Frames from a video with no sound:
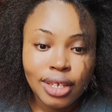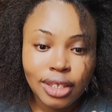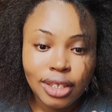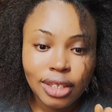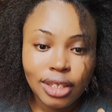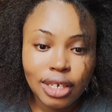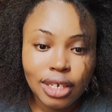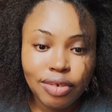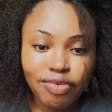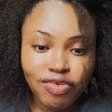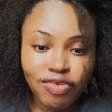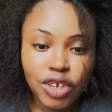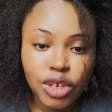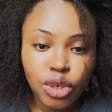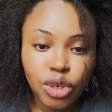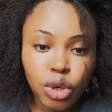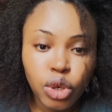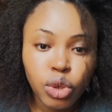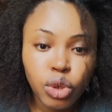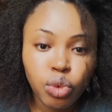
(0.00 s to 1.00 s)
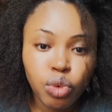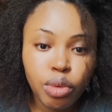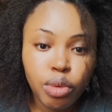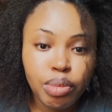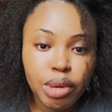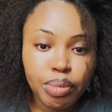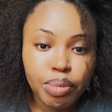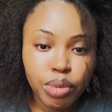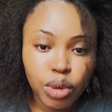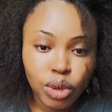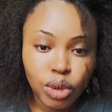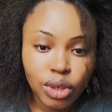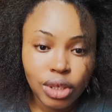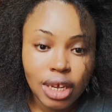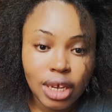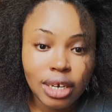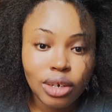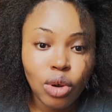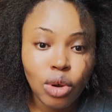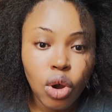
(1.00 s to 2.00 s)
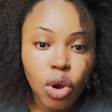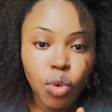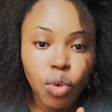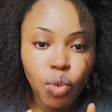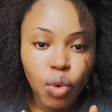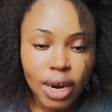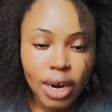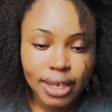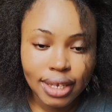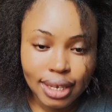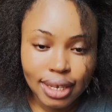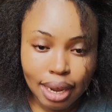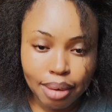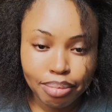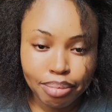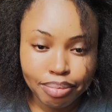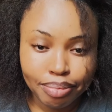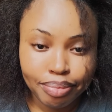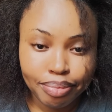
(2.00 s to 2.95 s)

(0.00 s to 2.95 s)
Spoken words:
the videos will be posted on WhatsApp.